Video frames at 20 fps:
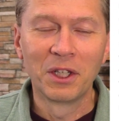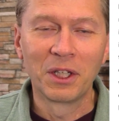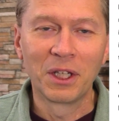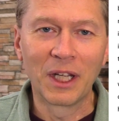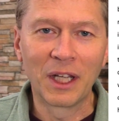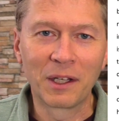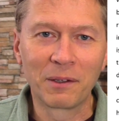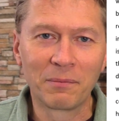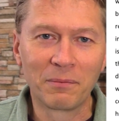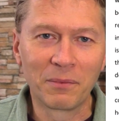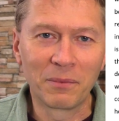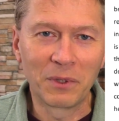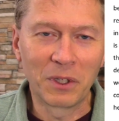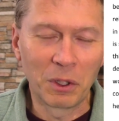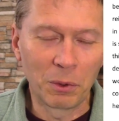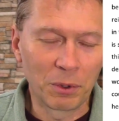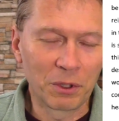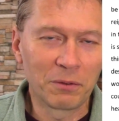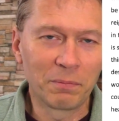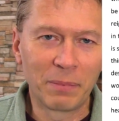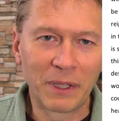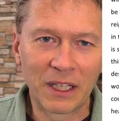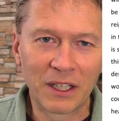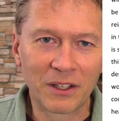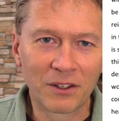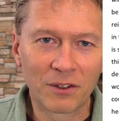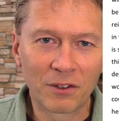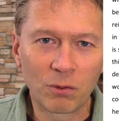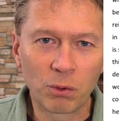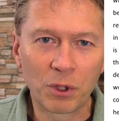And it was big
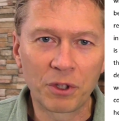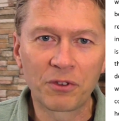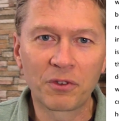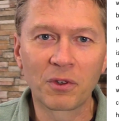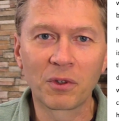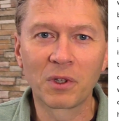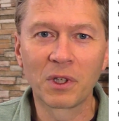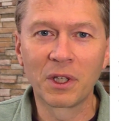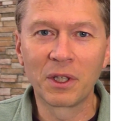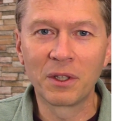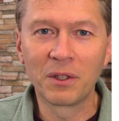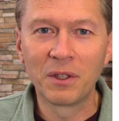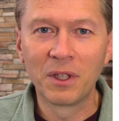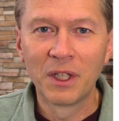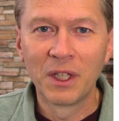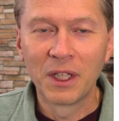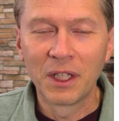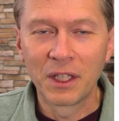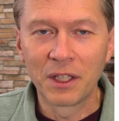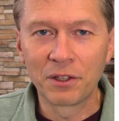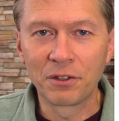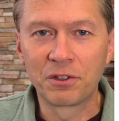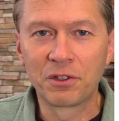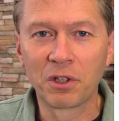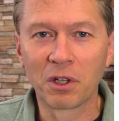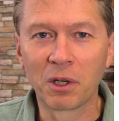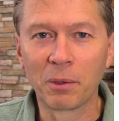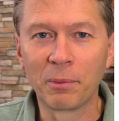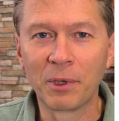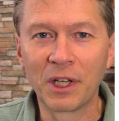in Switzerland, in
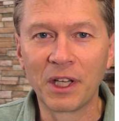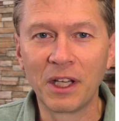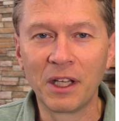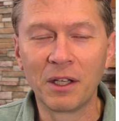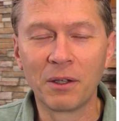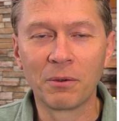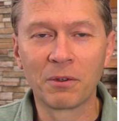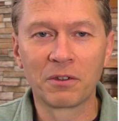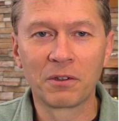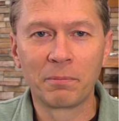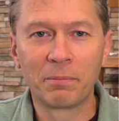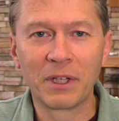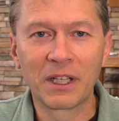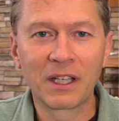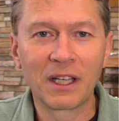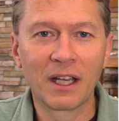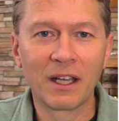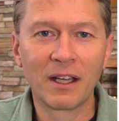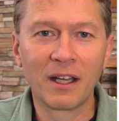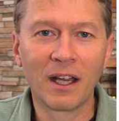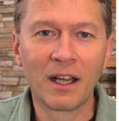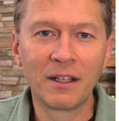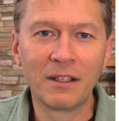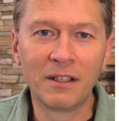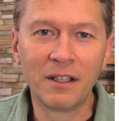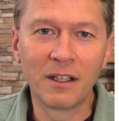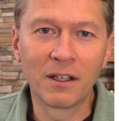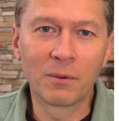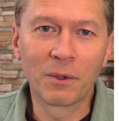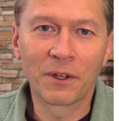Germany. It was a big
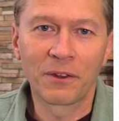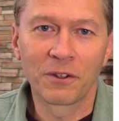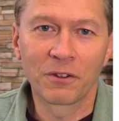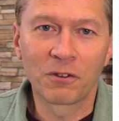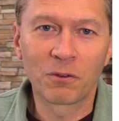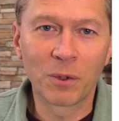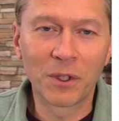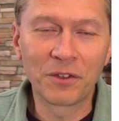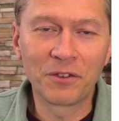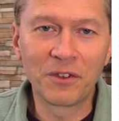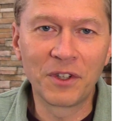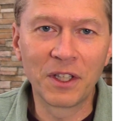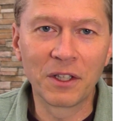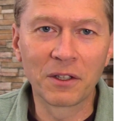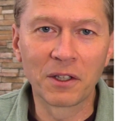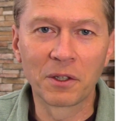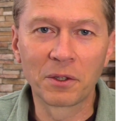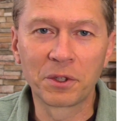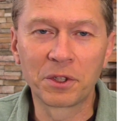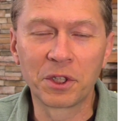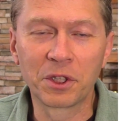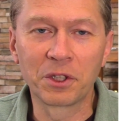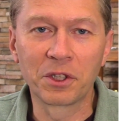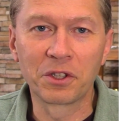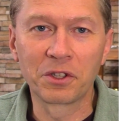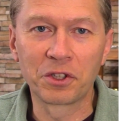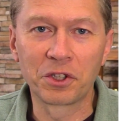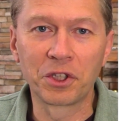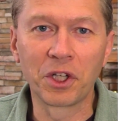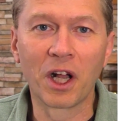idea with the Swiss theologian
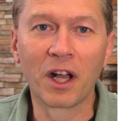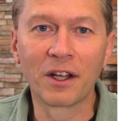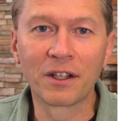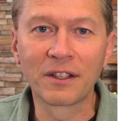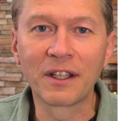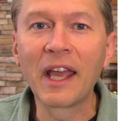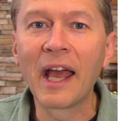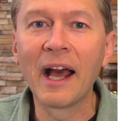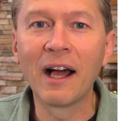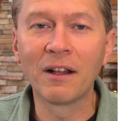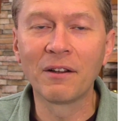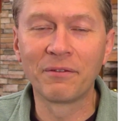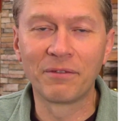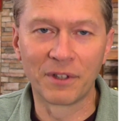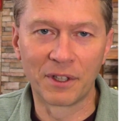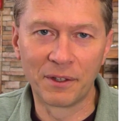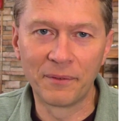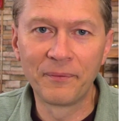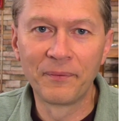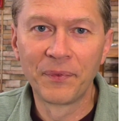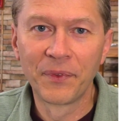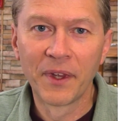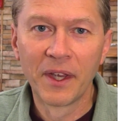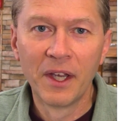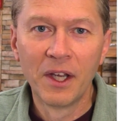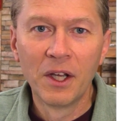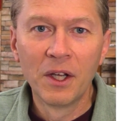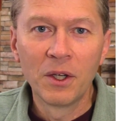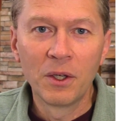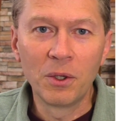John Calvin,
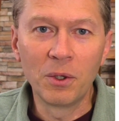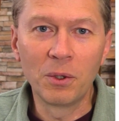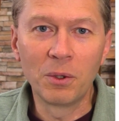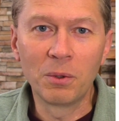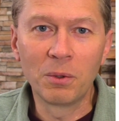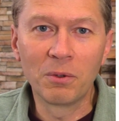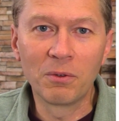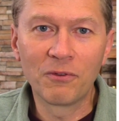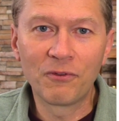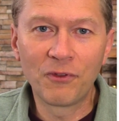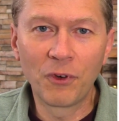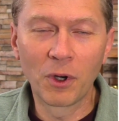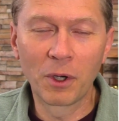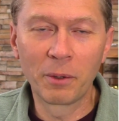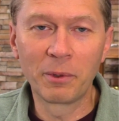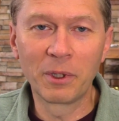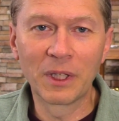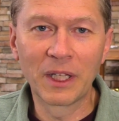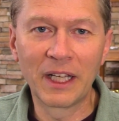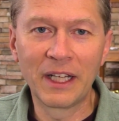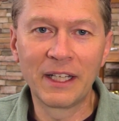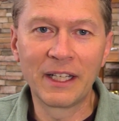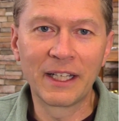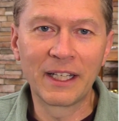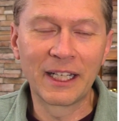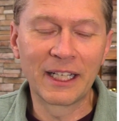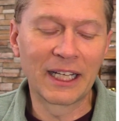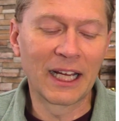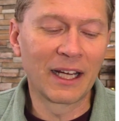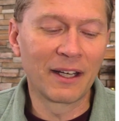who formulated
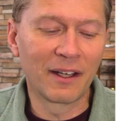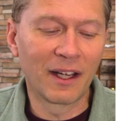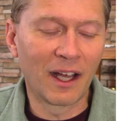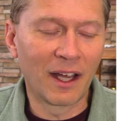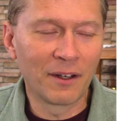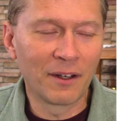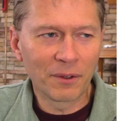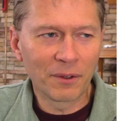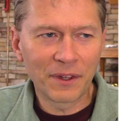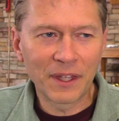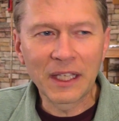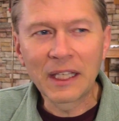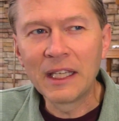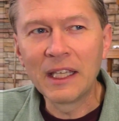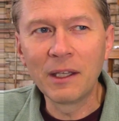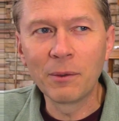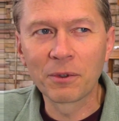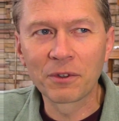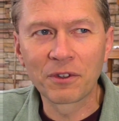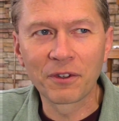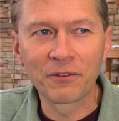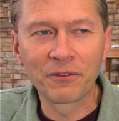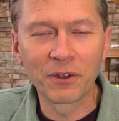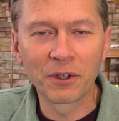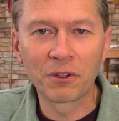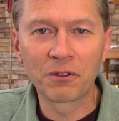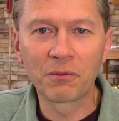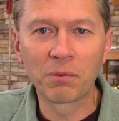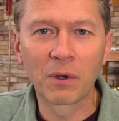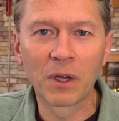it. I think he was the
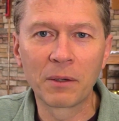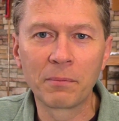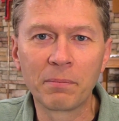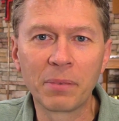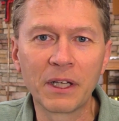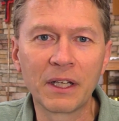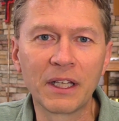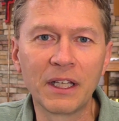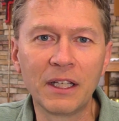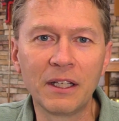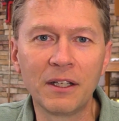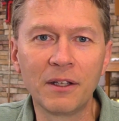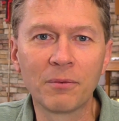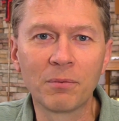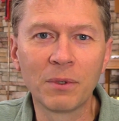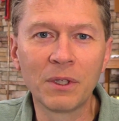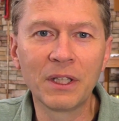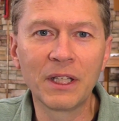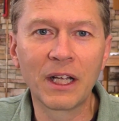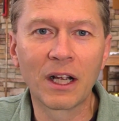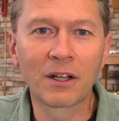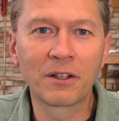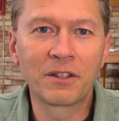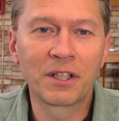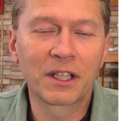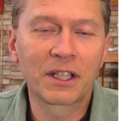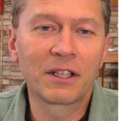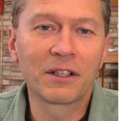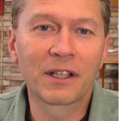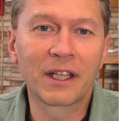first one, but he really
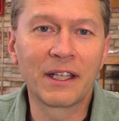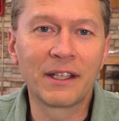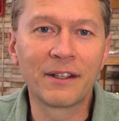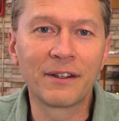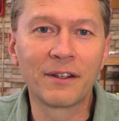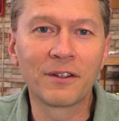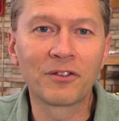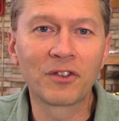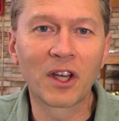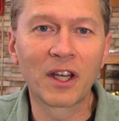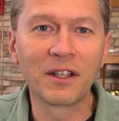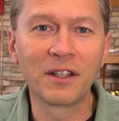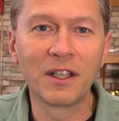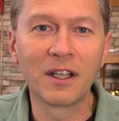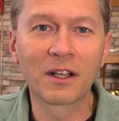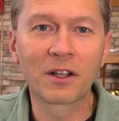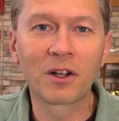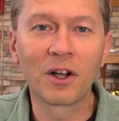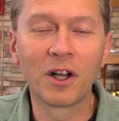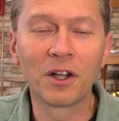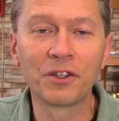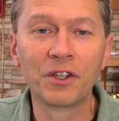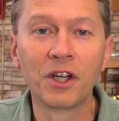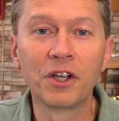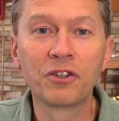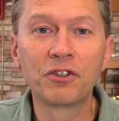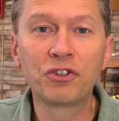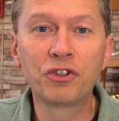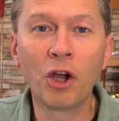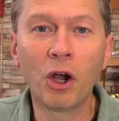articulated this idea called
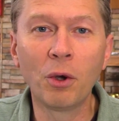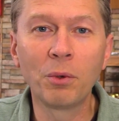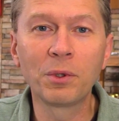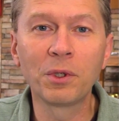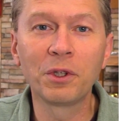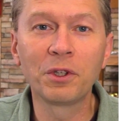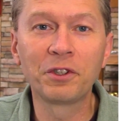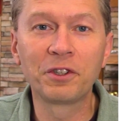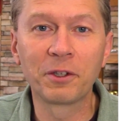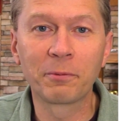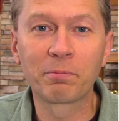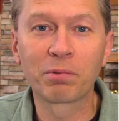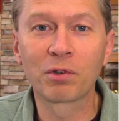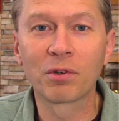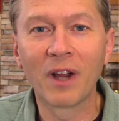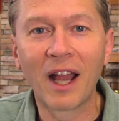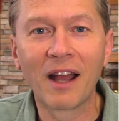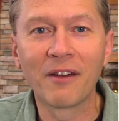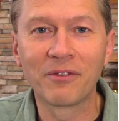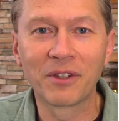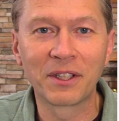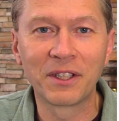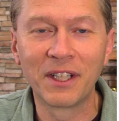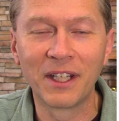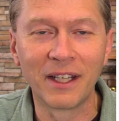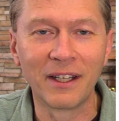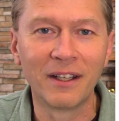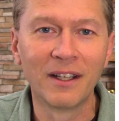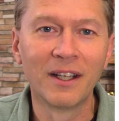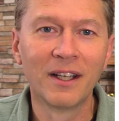total
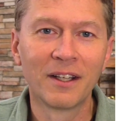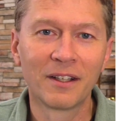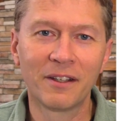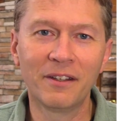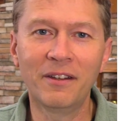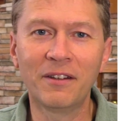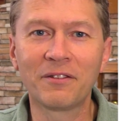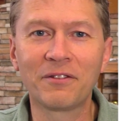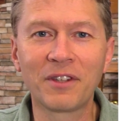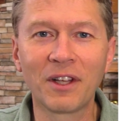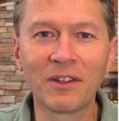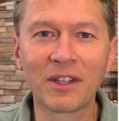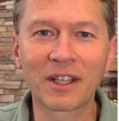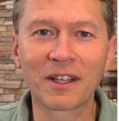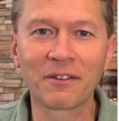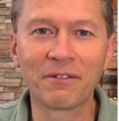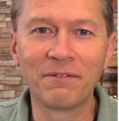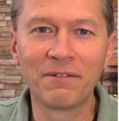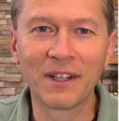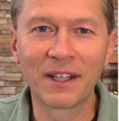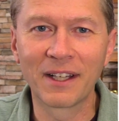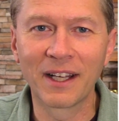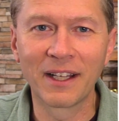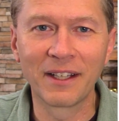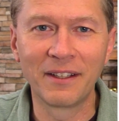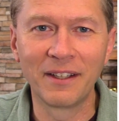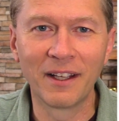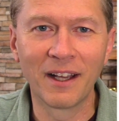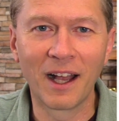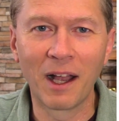depravity. Doesn't that sound like a fun
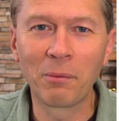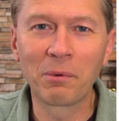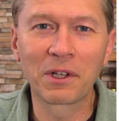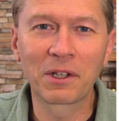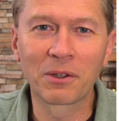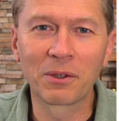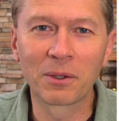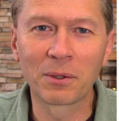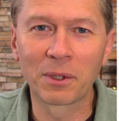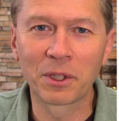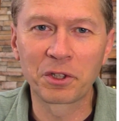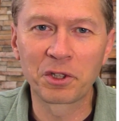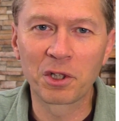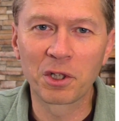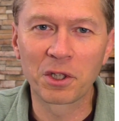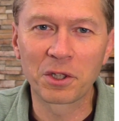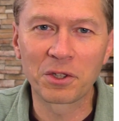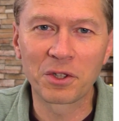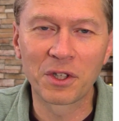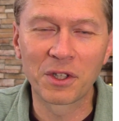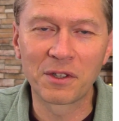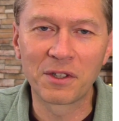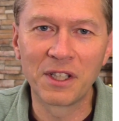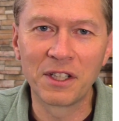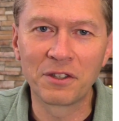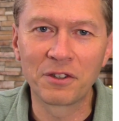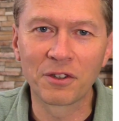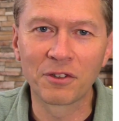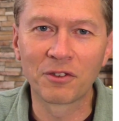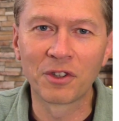idea? I want to go to a church that
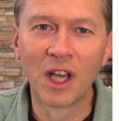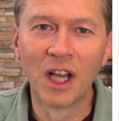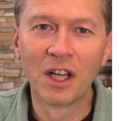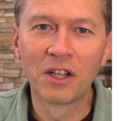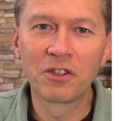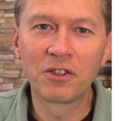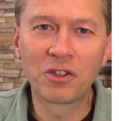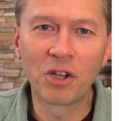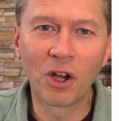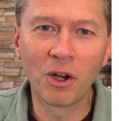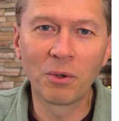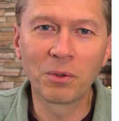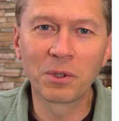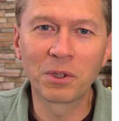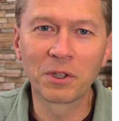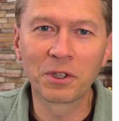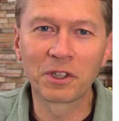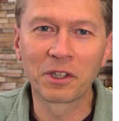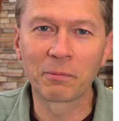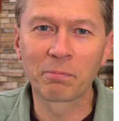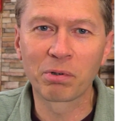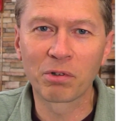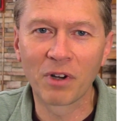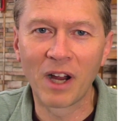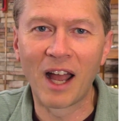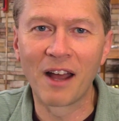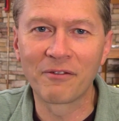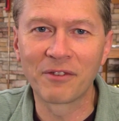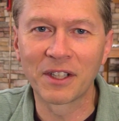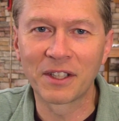teaches total
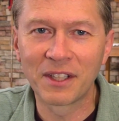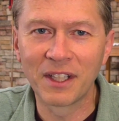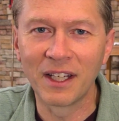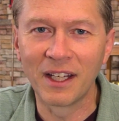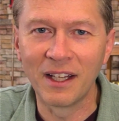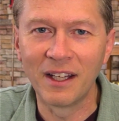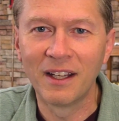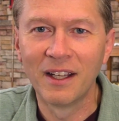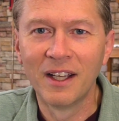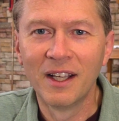depravity.